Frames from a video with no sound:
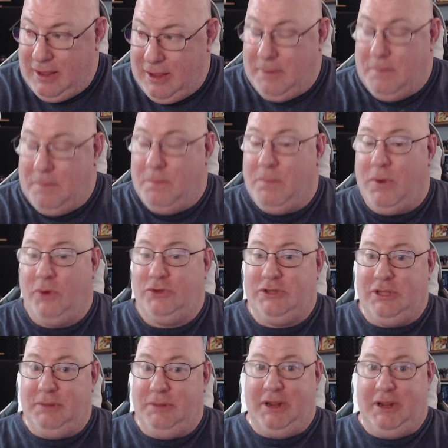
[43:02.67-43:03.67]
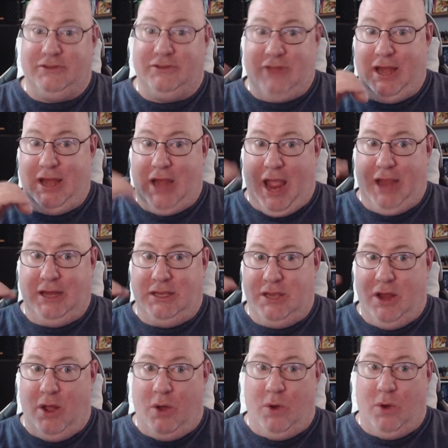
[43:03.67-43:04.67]
Mostly because I
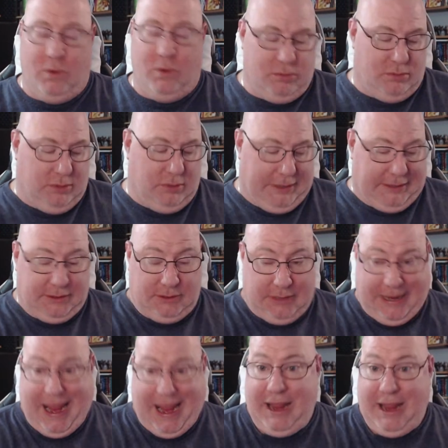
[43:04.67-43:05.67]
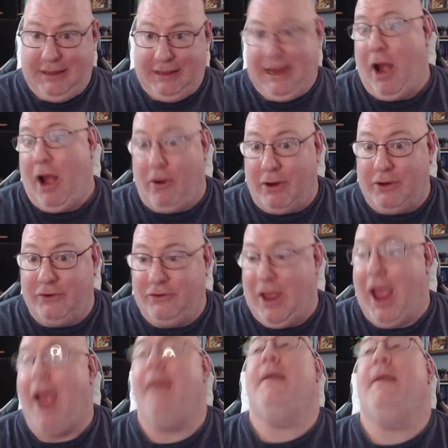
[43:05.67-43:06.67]
know like the characters.
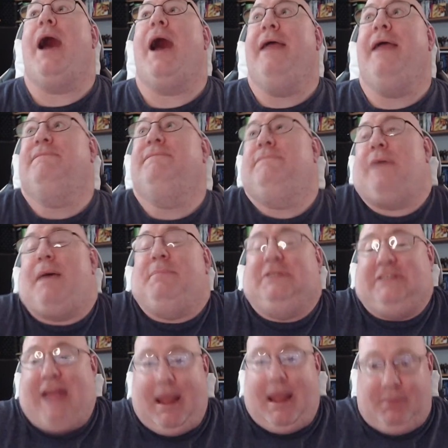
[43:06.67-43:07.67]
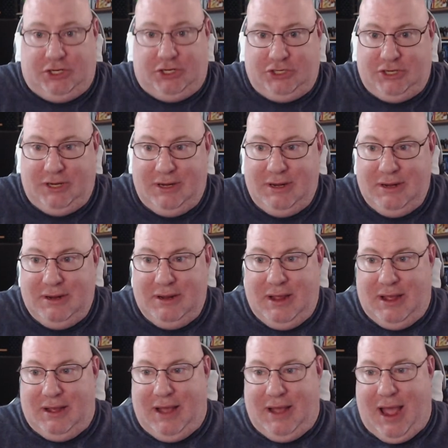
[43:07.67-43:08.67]
I'm established.
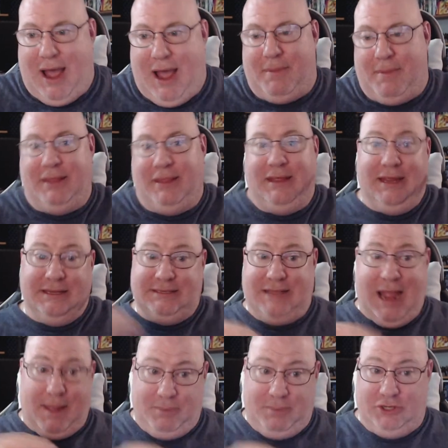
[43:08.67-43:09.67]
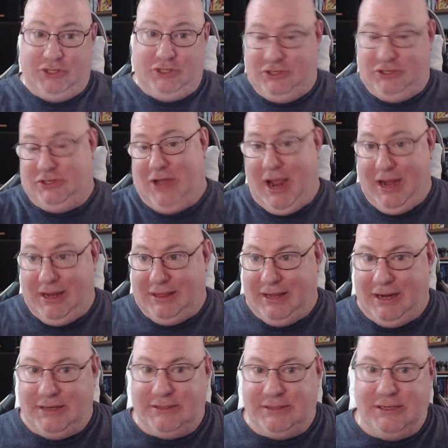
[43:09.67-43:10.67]
I'm on the established side of
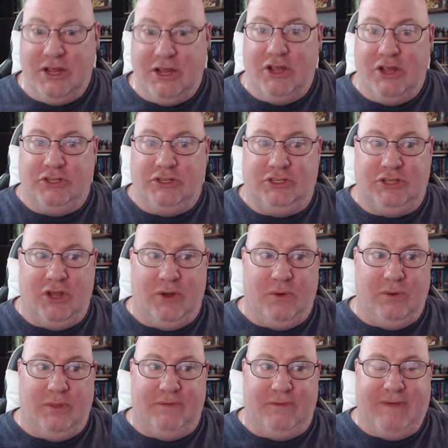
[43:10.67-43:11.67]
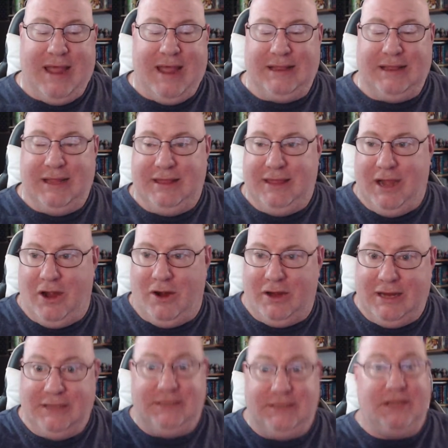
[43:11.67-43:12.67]
things. So the fact that they're
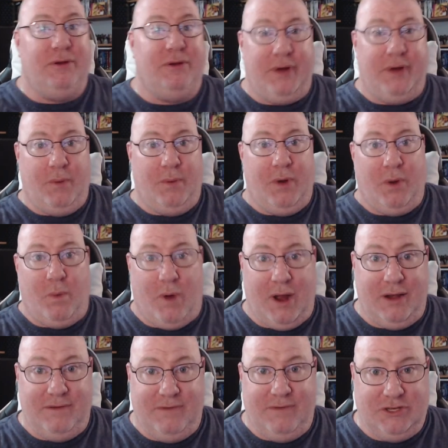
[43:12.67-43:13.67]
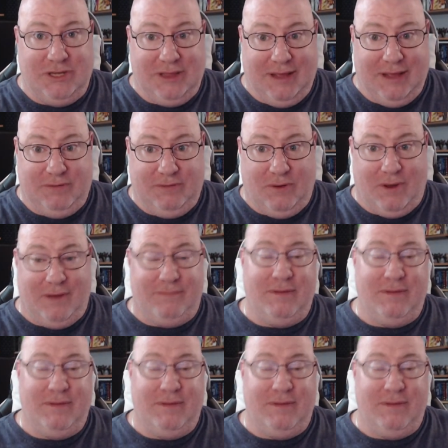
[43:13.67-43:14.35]
continuing where WandaVision left off